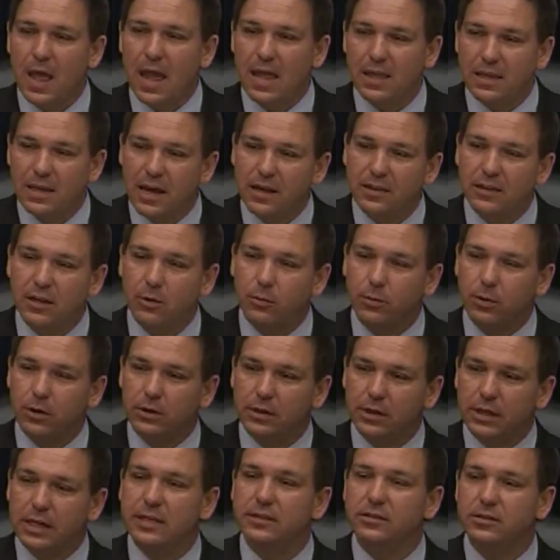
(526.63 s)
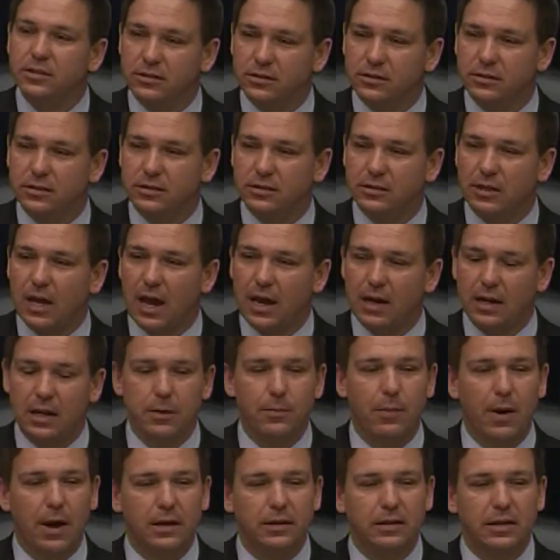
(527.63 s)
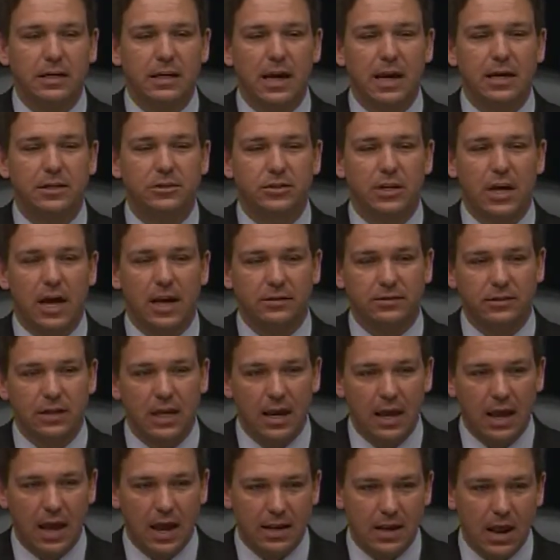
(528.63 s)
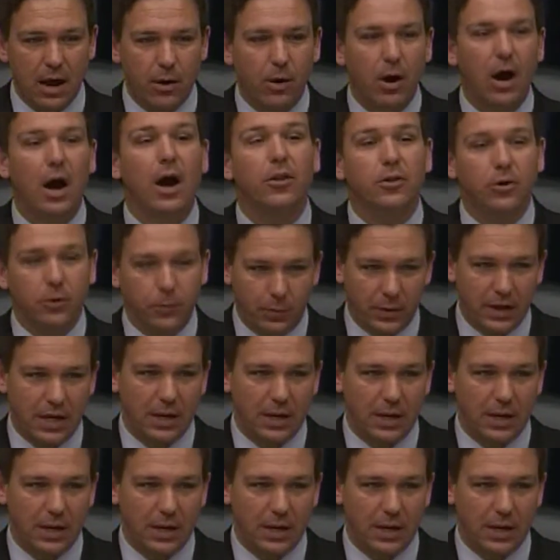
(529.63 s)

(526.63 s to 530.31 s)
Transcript: and yet they're released in society by DHS, and now other